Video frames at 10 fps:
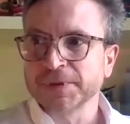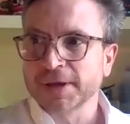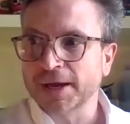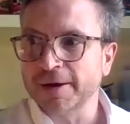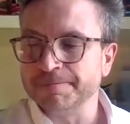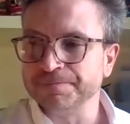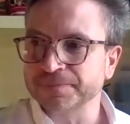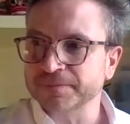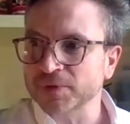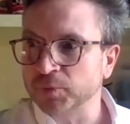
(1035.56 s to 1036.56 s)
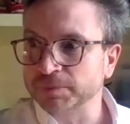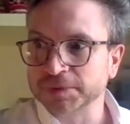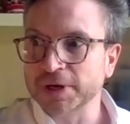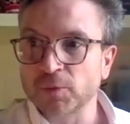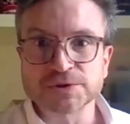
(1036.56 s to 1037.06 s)

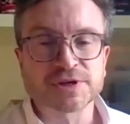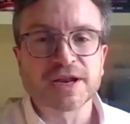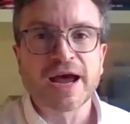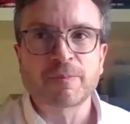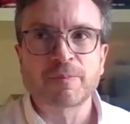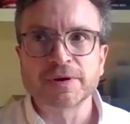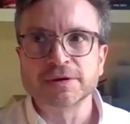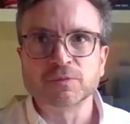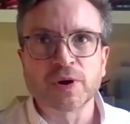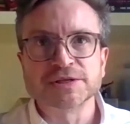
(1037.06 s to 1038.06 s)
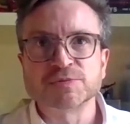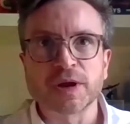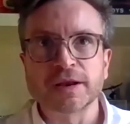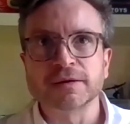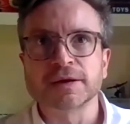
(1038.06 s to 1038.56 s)
what's going to happen, and when
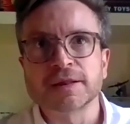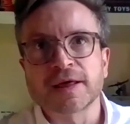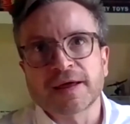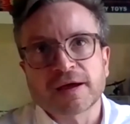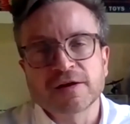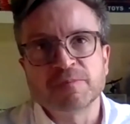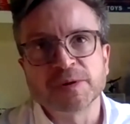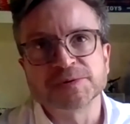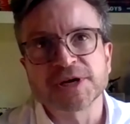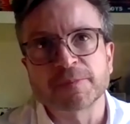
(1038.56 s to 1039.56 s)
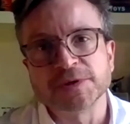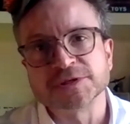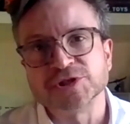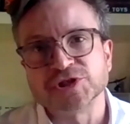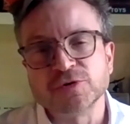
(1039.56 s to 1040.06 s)
that kind of built up
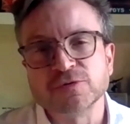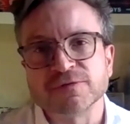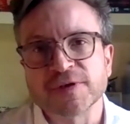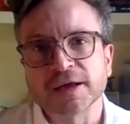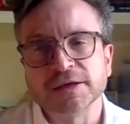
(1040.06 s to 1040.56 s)
into June of that